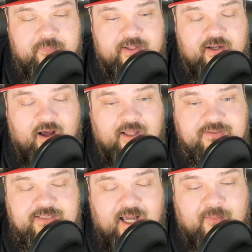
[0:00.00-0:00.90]
have been
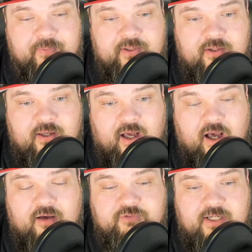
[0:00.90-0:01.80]
on top
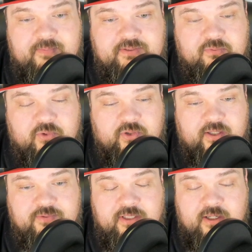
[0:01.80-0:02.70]
of Jameson
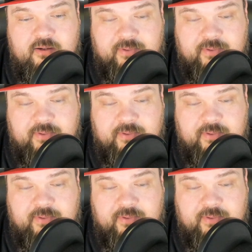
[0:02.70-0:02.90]
Williams.